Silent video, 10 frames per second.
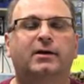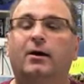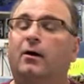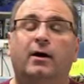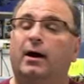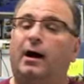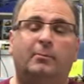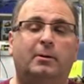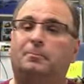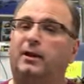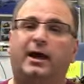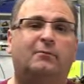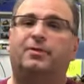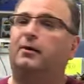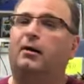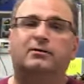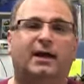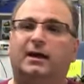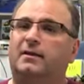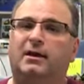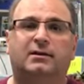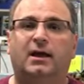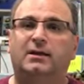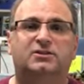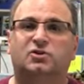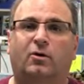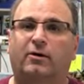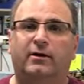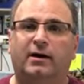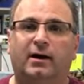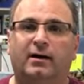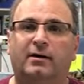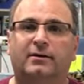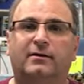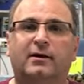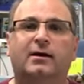You know, I'll be playing with it all day in the store in here, and